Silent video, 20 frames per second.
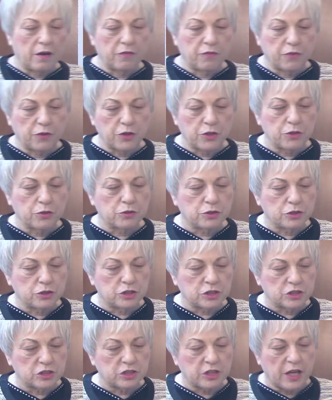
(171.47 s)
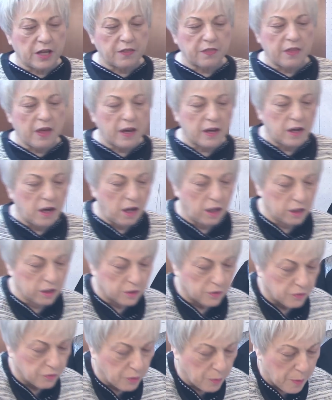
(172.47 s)
for you to just take that
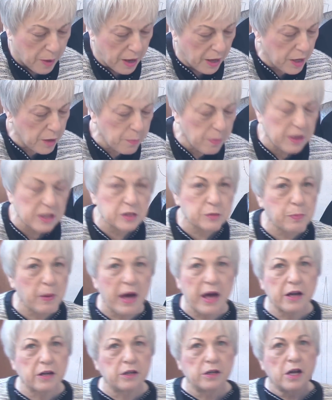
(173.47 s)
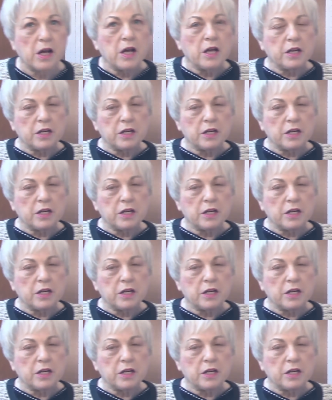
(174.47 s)
collar from anybody's pattern.